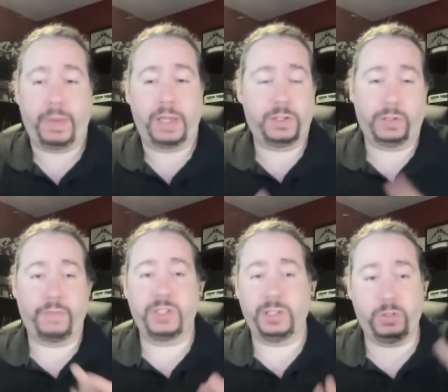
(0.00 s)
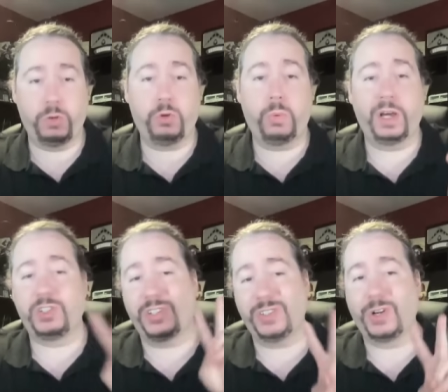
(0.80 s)
Basically, I've seen two
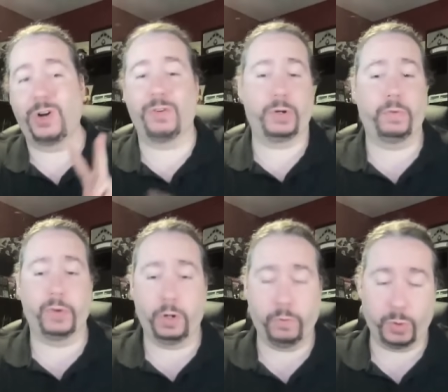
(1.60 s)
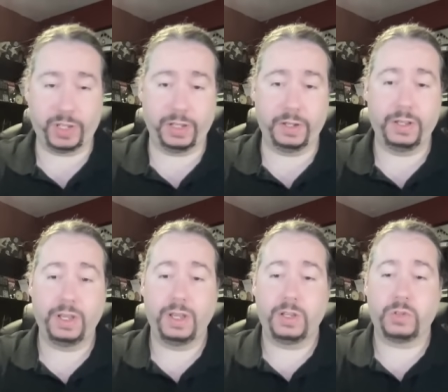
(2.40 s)
questions over and over and over again,
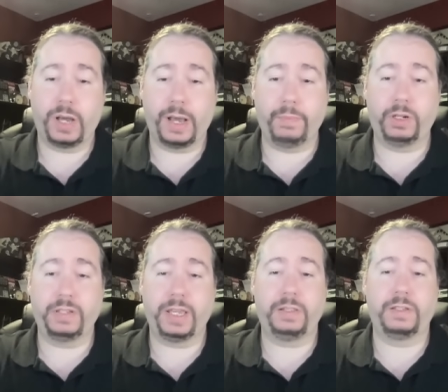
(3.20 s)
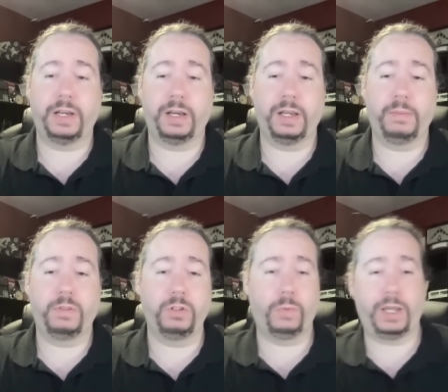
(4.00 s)
so I'm going to take the time
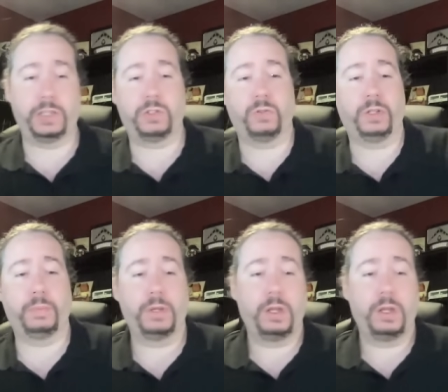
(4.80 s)
to answer them.